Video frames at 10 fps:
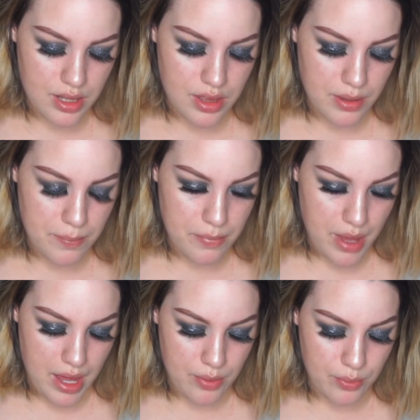the
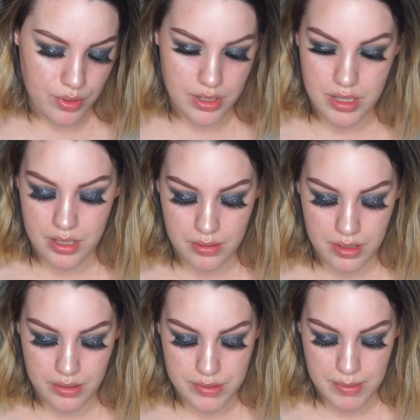matte one
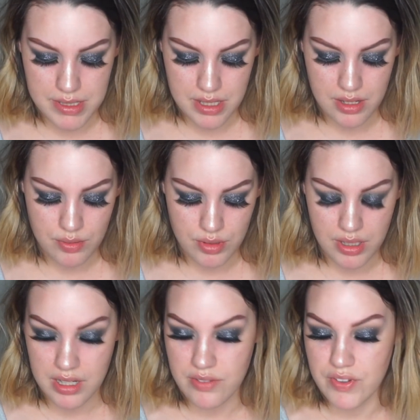gives my skin a really
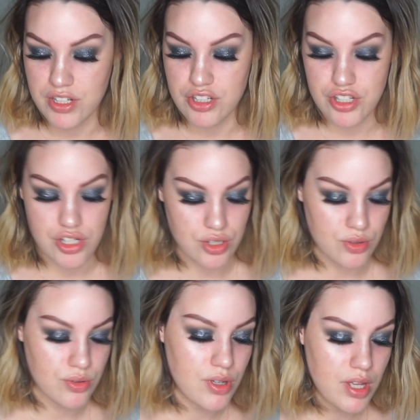nice finish too.